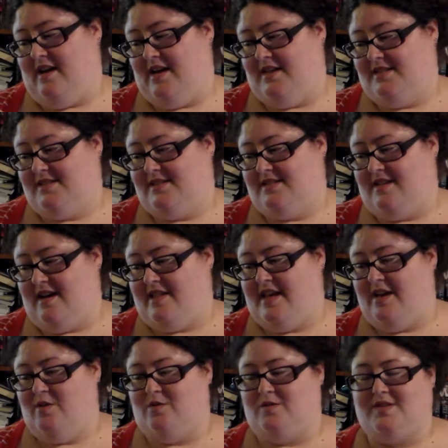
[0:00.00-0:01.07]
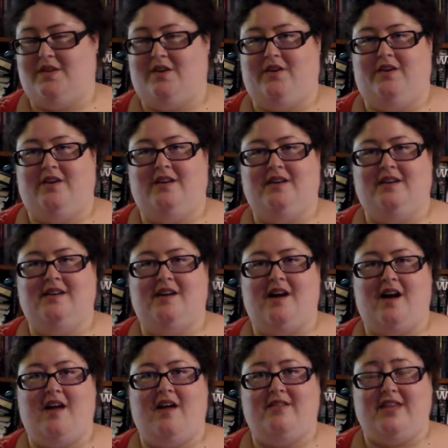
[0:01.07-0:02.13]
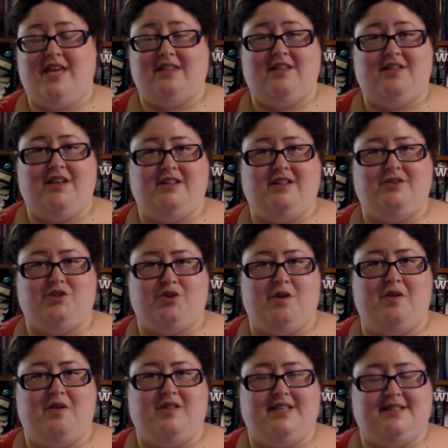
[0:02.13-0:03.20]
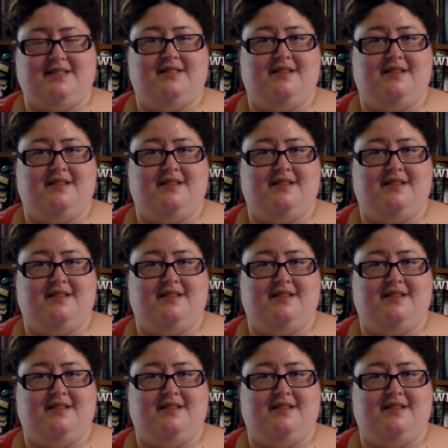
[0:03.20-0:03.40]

I think also the other thing that drew